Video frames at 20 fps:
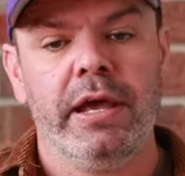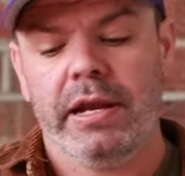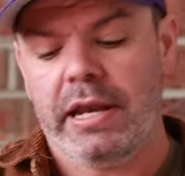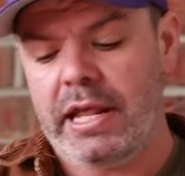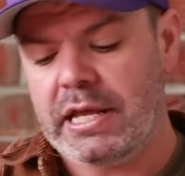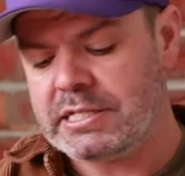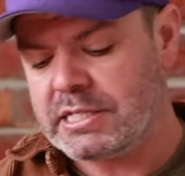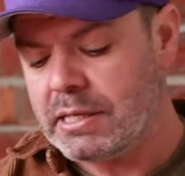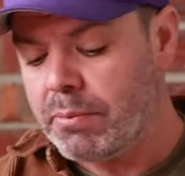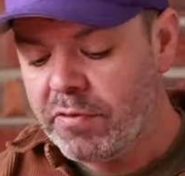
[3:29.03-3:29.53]

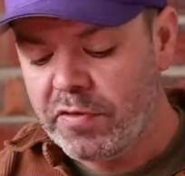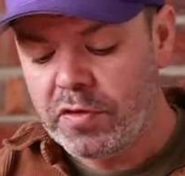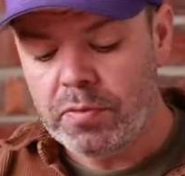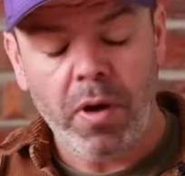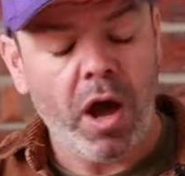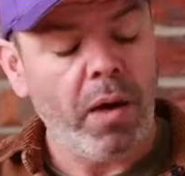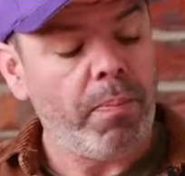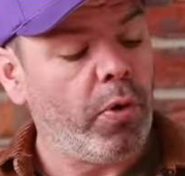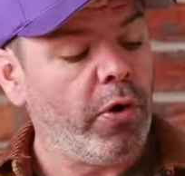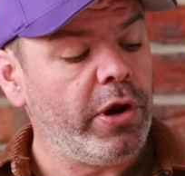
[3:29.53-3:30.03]
Now, some of you
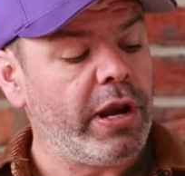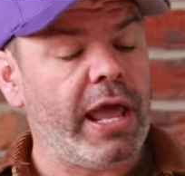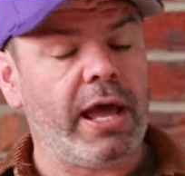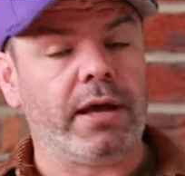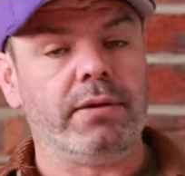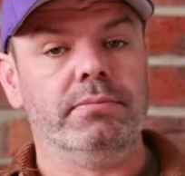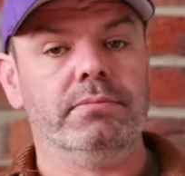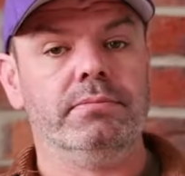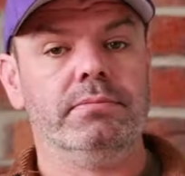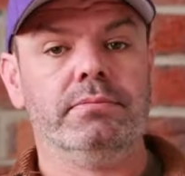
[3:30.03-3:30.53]
might point
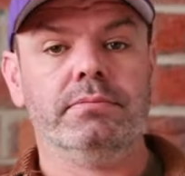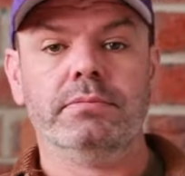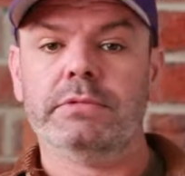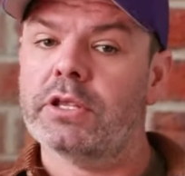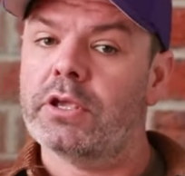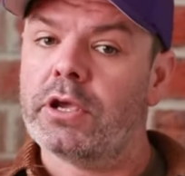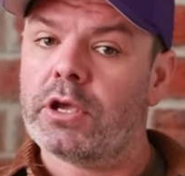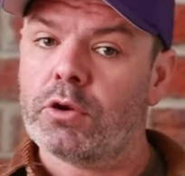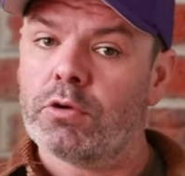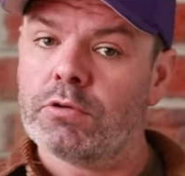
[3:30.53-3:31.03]
out
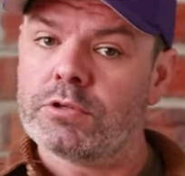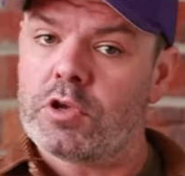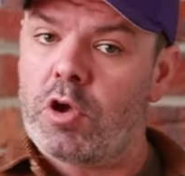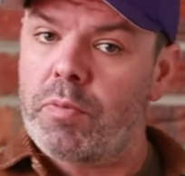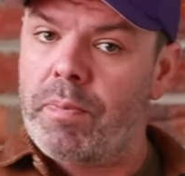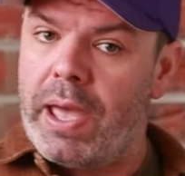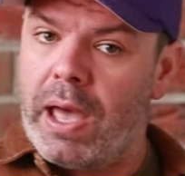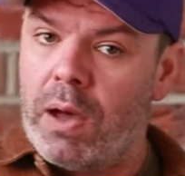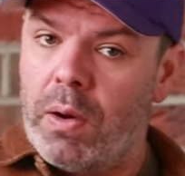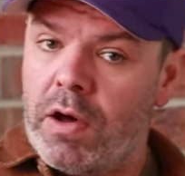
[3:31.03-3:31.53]
you can also
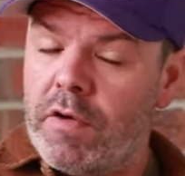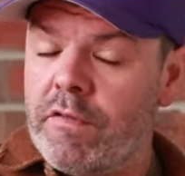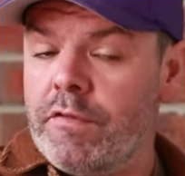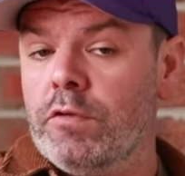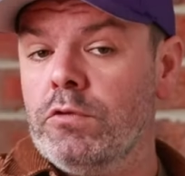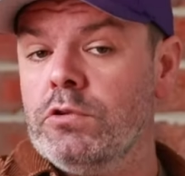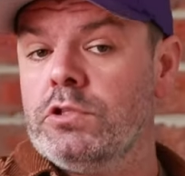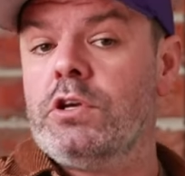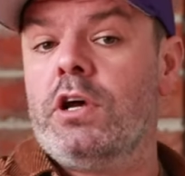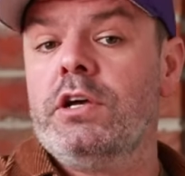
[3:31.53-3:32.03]
power a
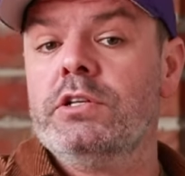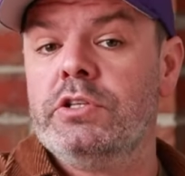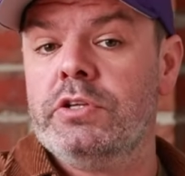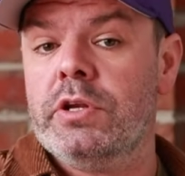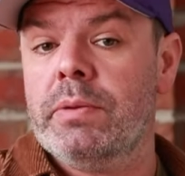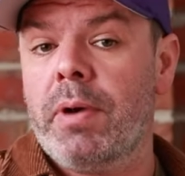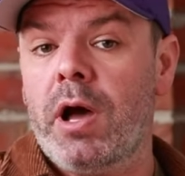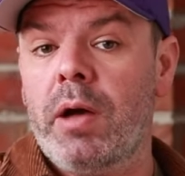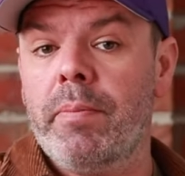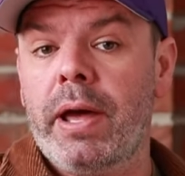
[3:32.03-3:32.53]
full-size
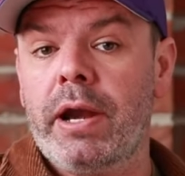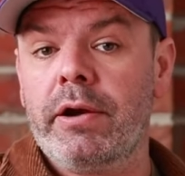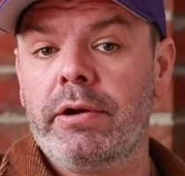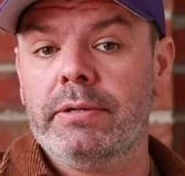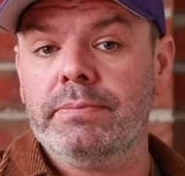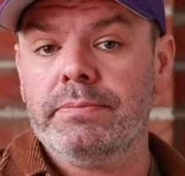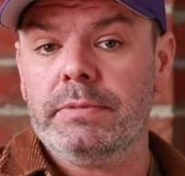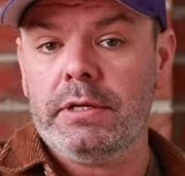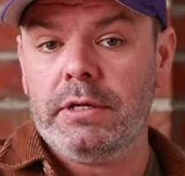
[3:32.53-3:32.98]
unit by battery.